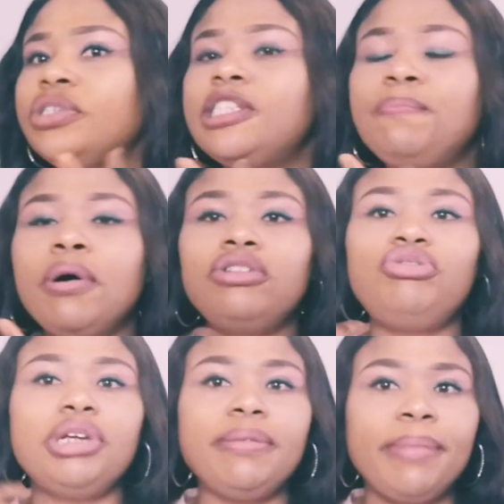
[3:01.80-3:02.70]
spot
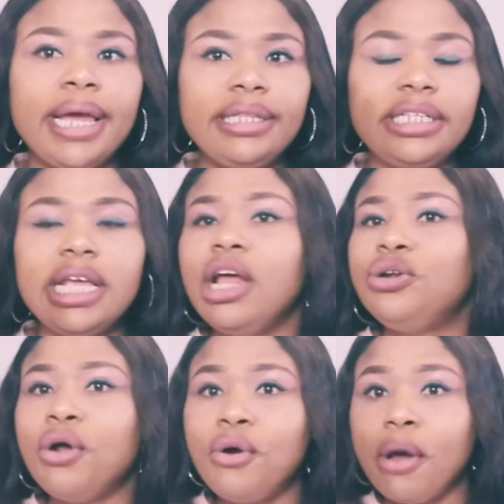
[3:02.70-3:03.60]
treatment.
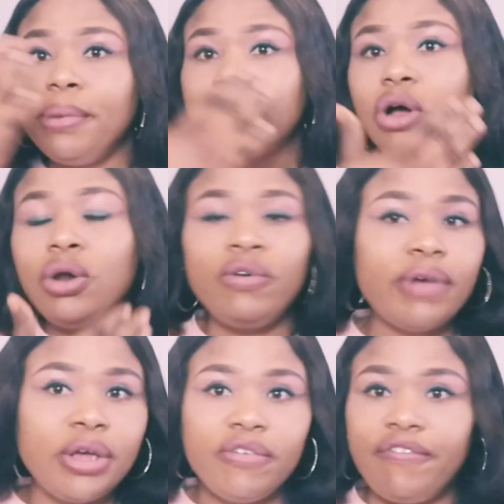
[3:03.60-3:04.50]
Don't rub it all
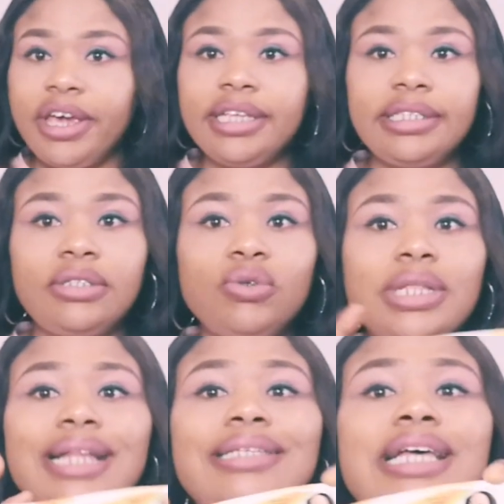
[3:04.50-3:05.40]
over your face. So
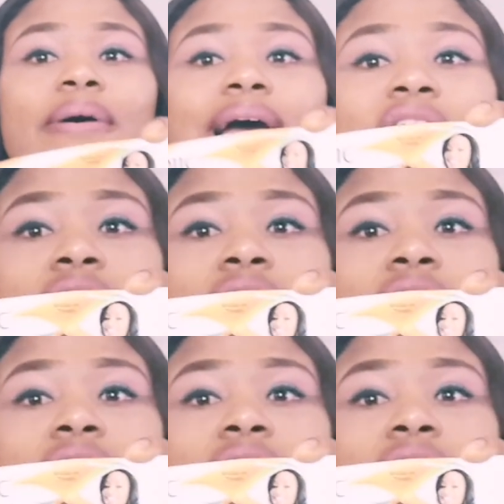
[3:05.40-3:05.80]
that is how I